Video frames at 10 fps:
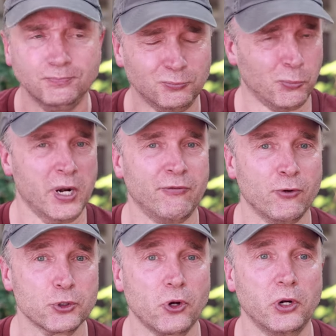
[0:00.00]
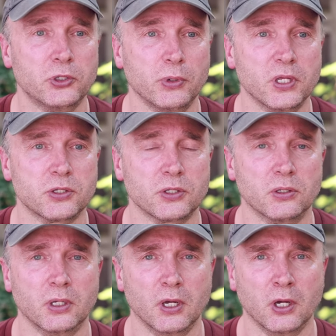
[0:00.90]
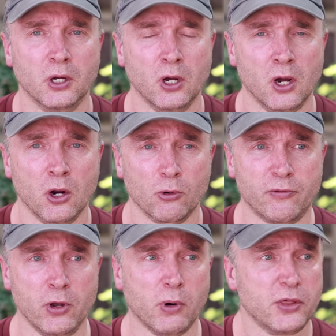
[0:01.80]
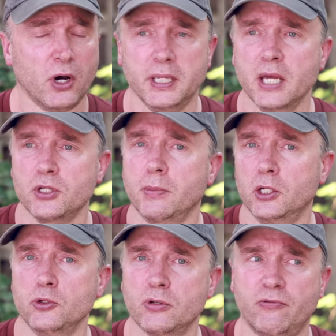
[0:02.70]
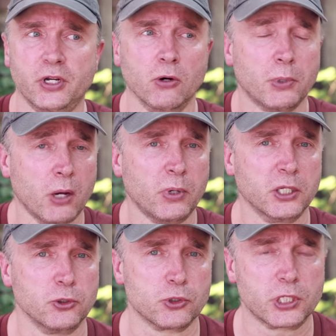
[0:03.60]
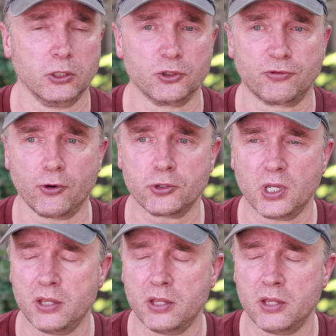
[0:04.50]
when I first started doing this review, I thought, yes, I'm going to do some video, but I want to do stills first.